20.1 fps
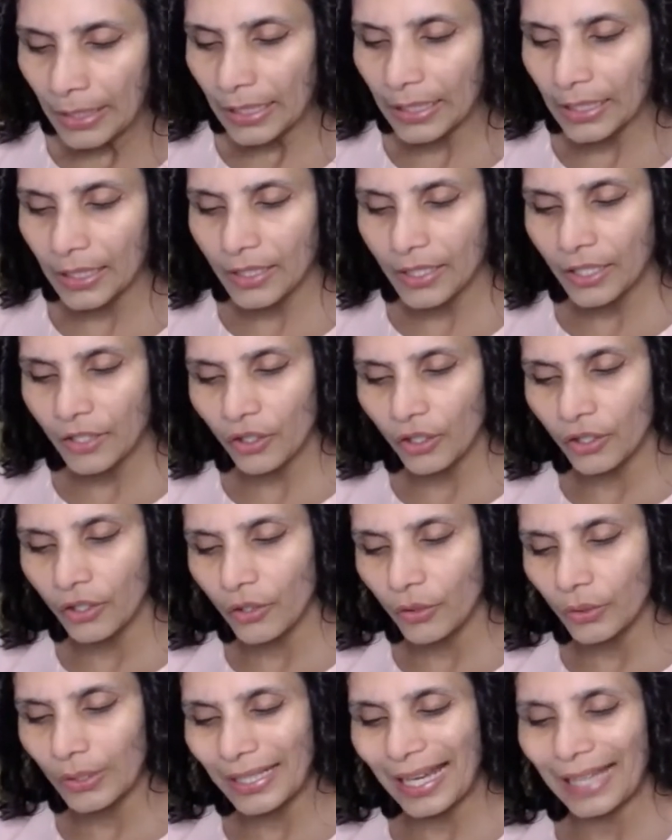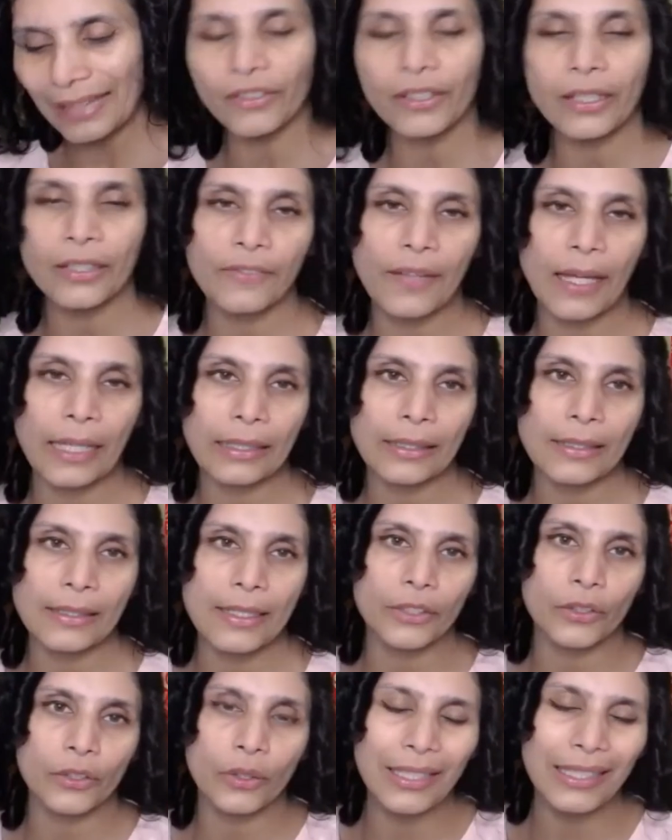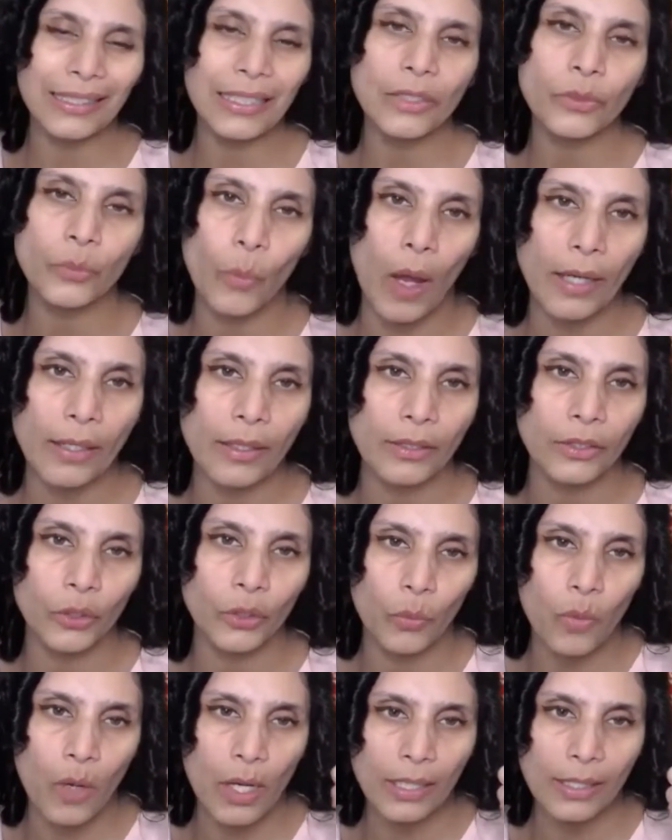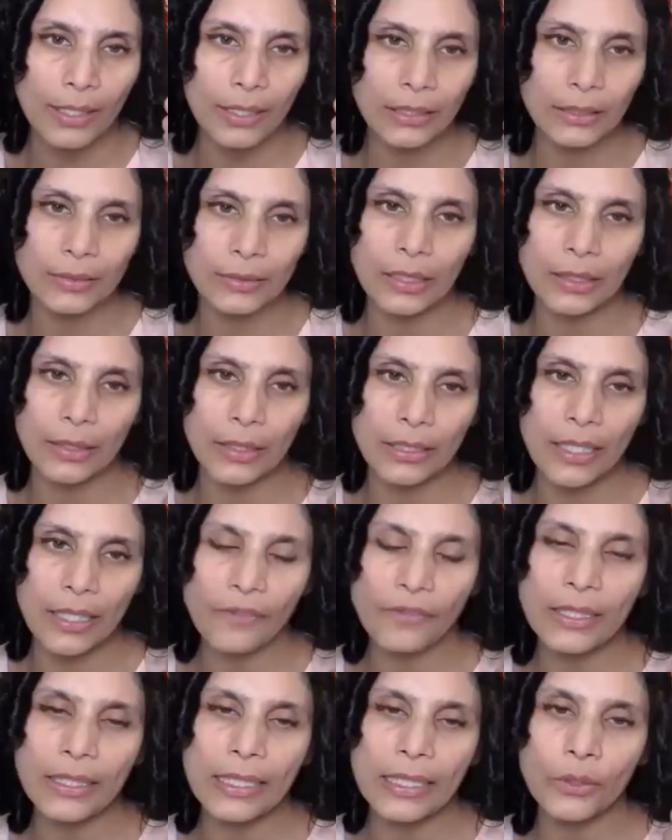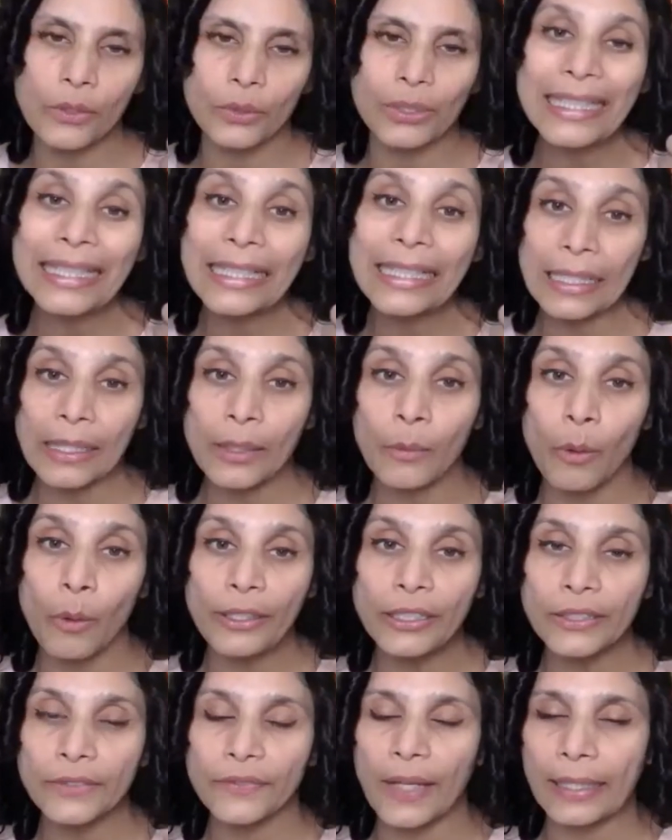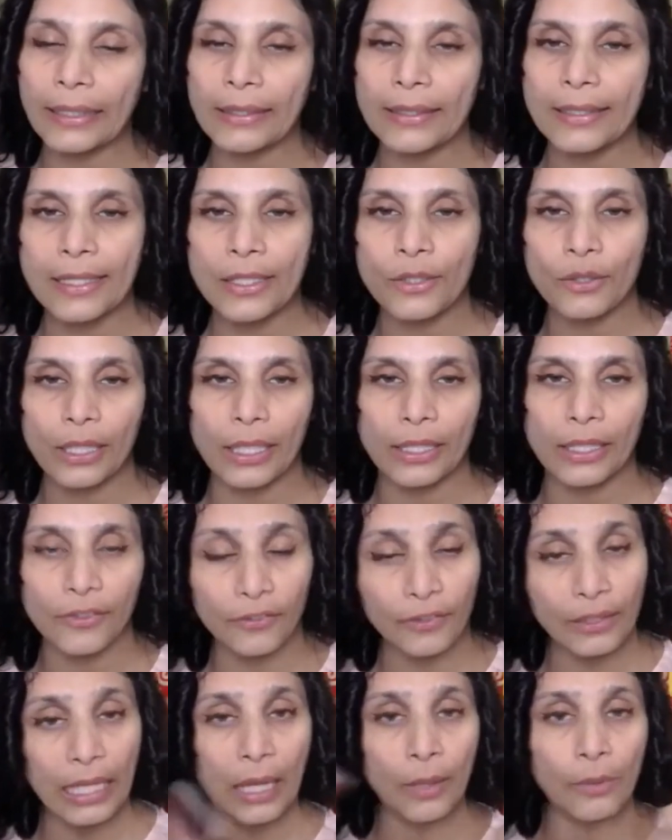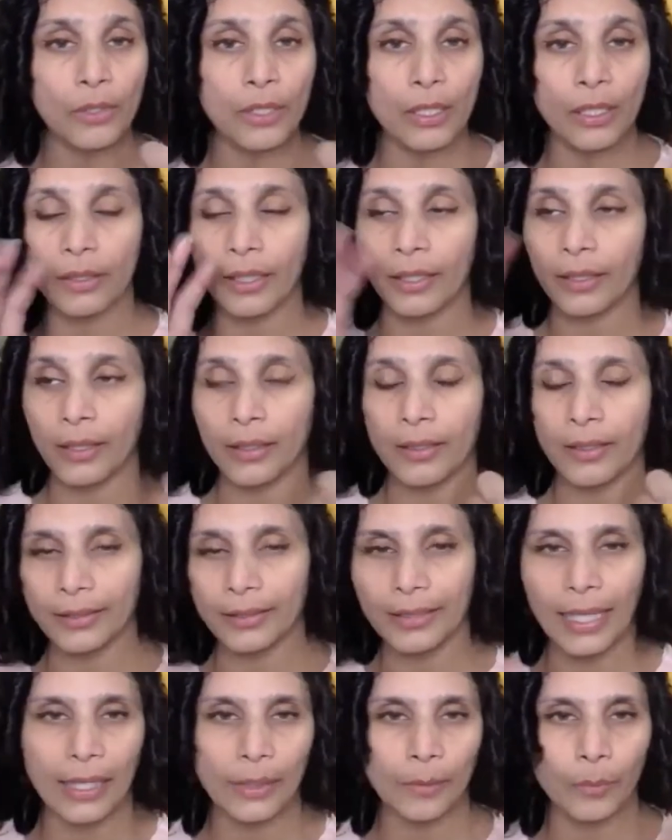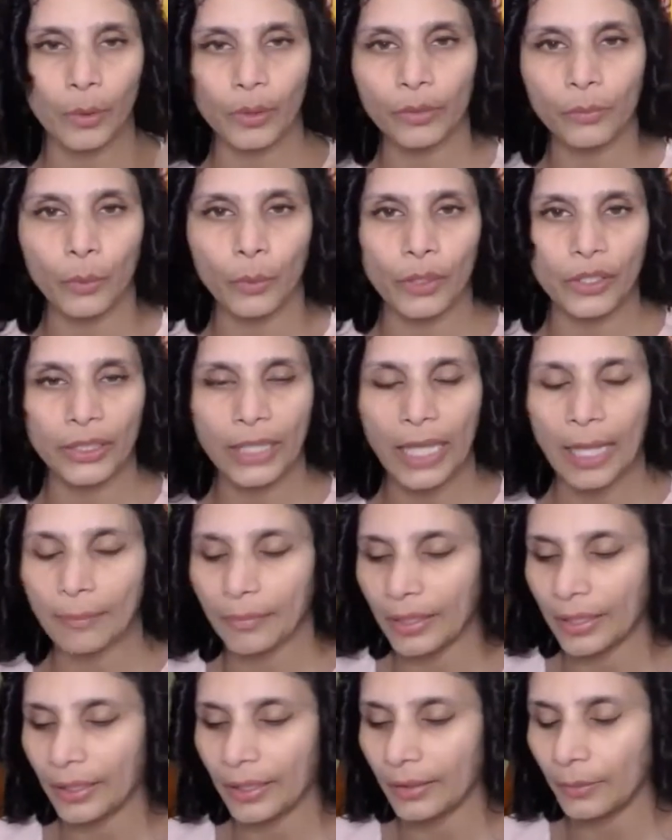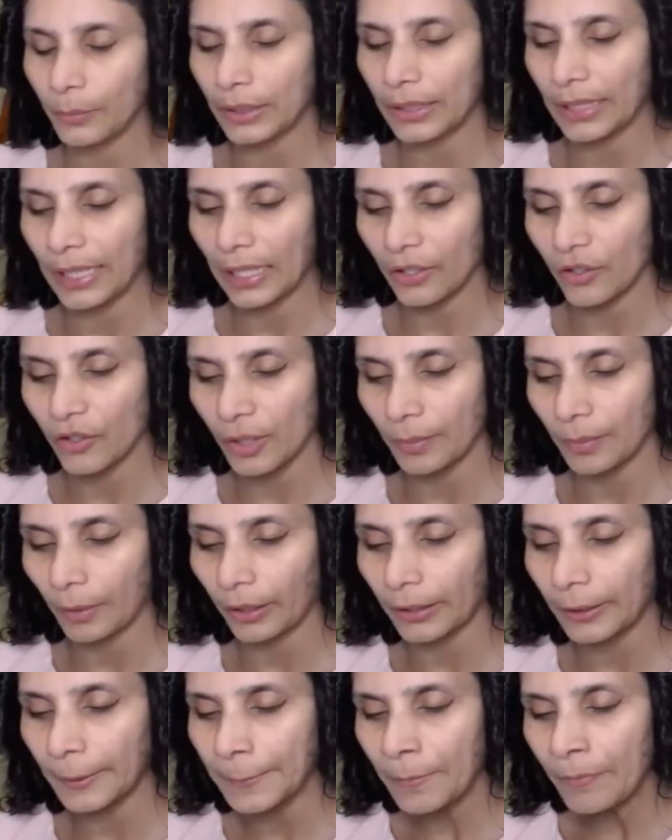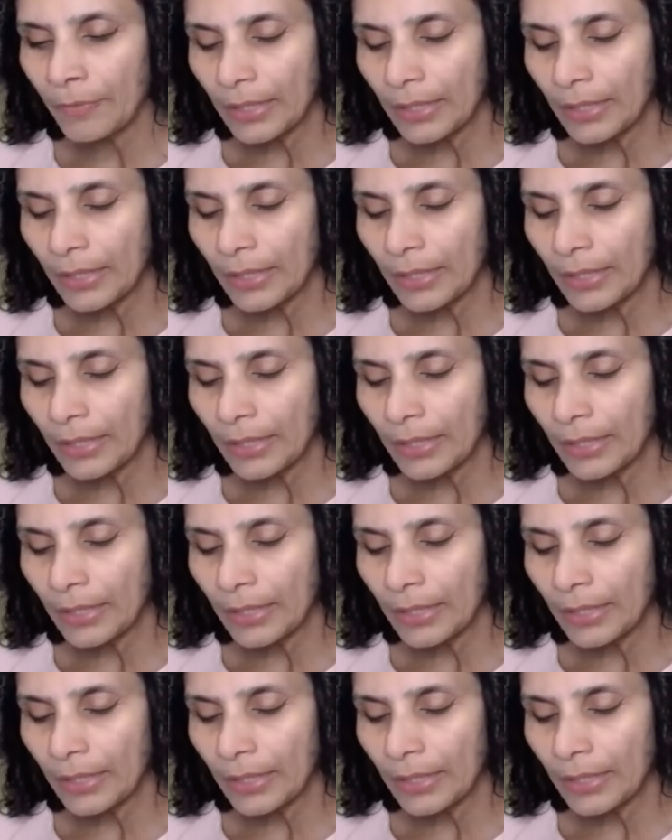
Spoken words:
In addition to the etheric faculty, so this is one. So one is definitely using clairvoyance faculty to kind of counter and understand what is happening with the energy body.